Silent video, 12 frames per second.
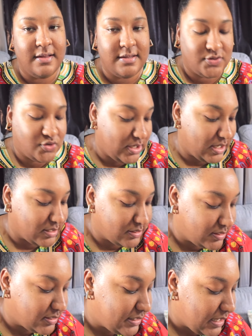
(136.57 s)
So yeah,
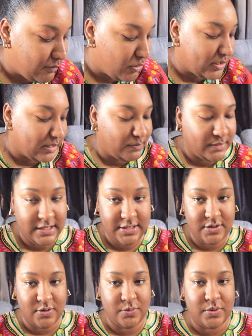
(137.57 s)
to see about that. But
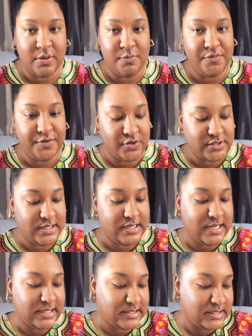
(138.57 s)
anyhow, moving on to the
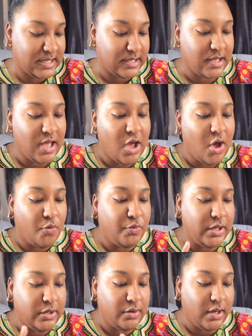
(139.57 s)
next thing,
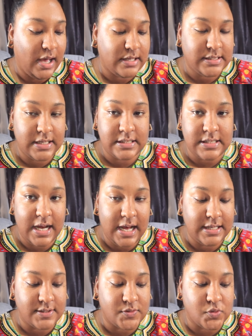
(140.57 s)
we had to get a
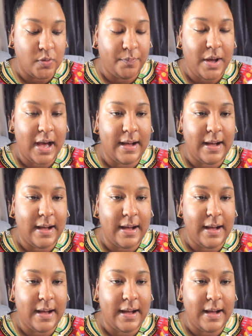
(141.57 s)
hand soap.